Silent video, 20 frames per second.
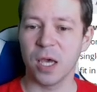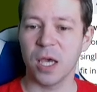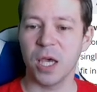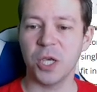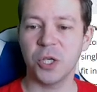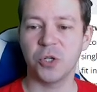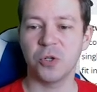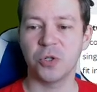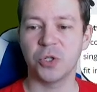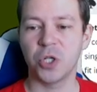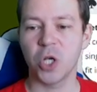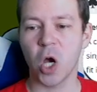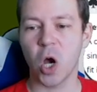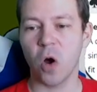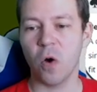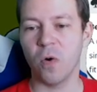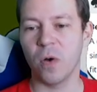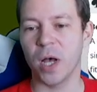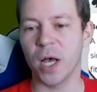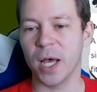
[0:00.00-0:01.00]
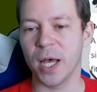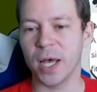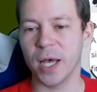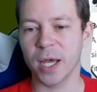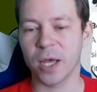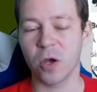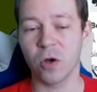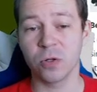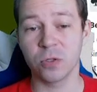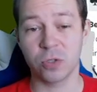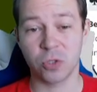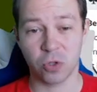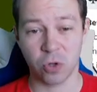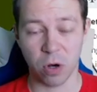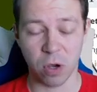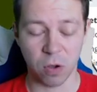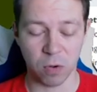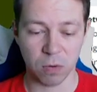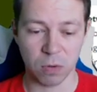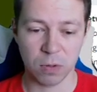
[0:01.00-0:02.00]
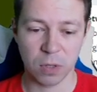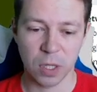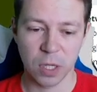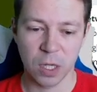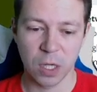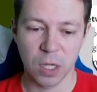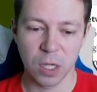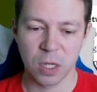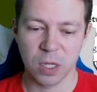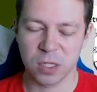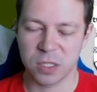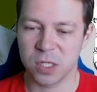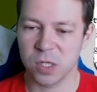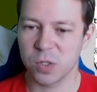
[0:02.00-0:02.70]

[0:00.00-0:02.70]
he should show a control. So